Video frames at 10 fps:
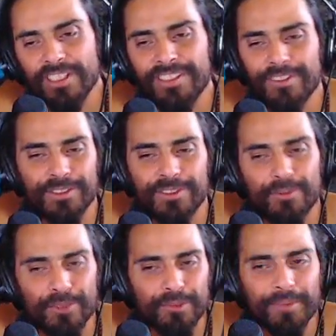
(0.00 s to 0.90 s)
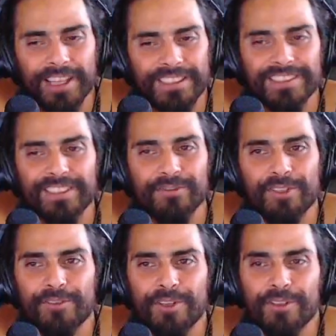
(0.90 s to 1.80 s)
there was no room. I had to sit in the
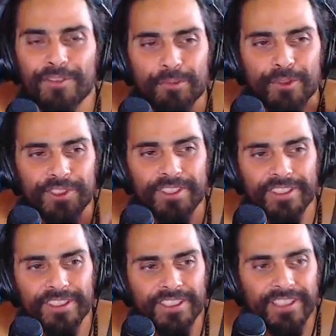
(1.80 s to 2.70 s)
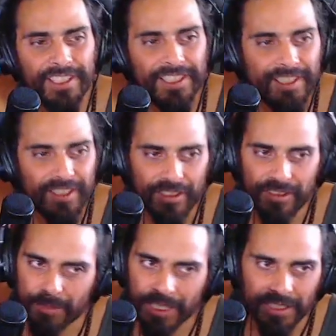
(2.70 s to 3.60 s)
front row of the movie theater. Oh
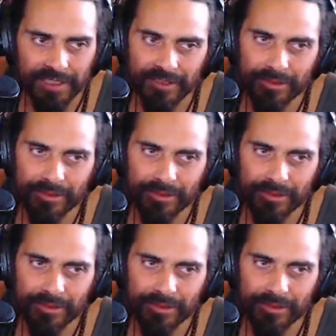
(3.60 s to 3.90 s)
man,